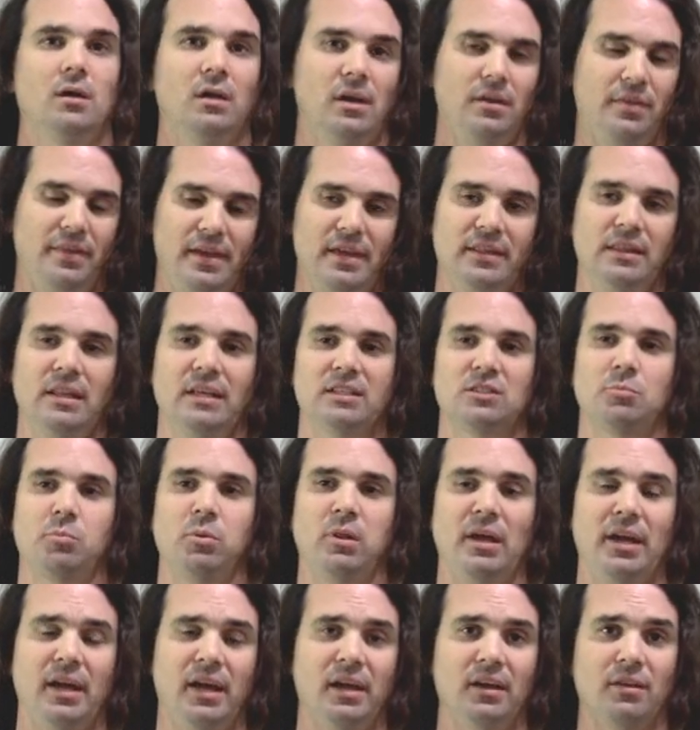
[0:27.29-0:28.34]
And then let's
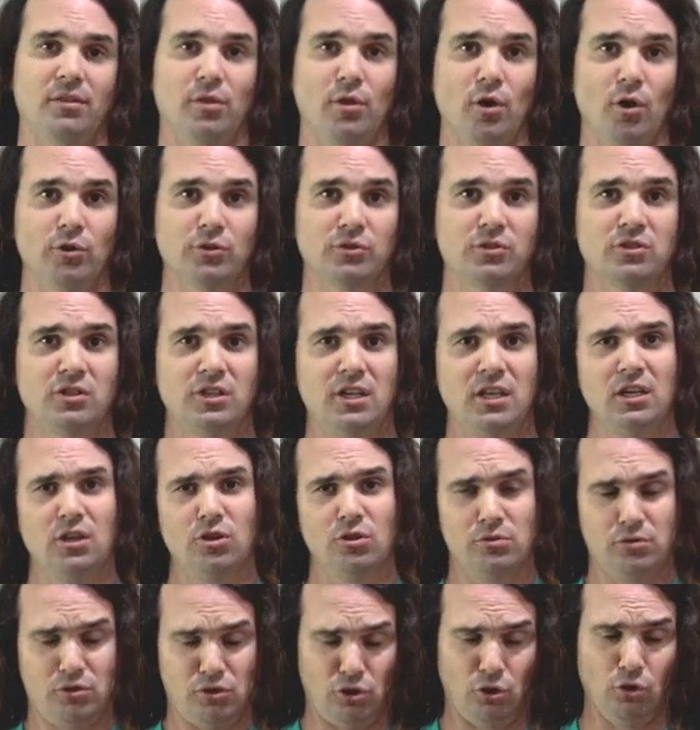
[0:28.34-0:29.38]
play those
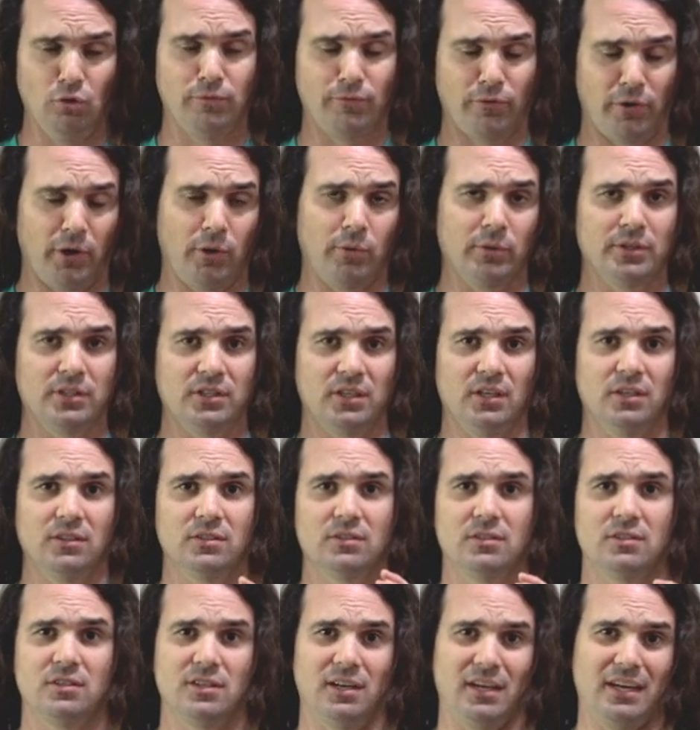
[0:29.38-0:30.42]
two frequencies
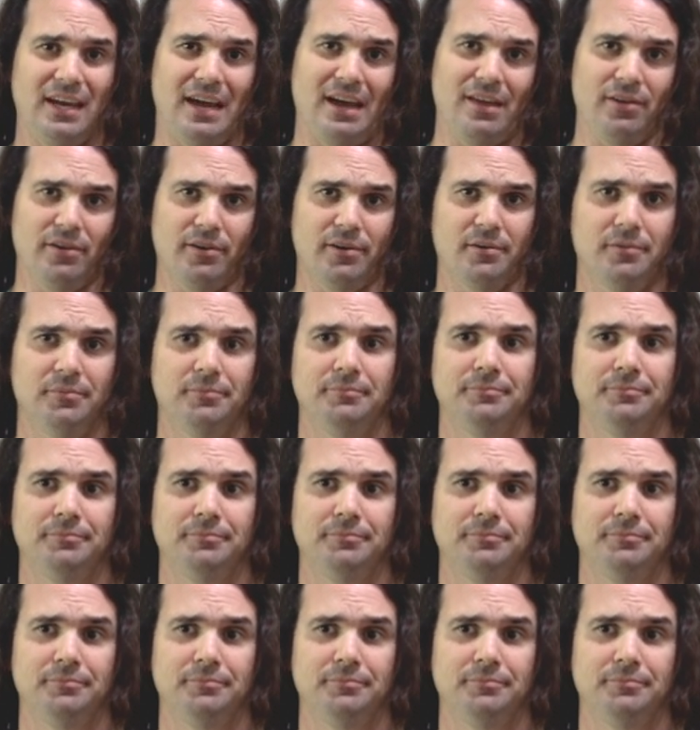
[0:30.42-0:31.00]
together.